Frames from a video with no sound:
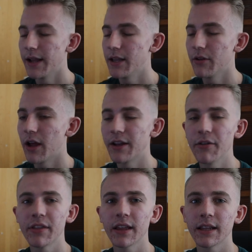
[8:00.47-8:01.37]
I don't, I
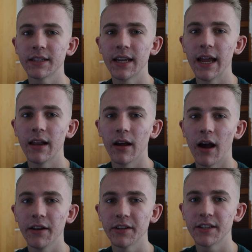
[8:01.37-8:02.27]
don't think this kid
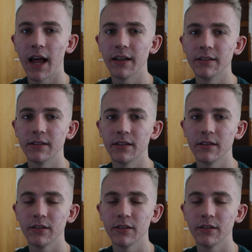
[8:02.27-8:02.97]
understands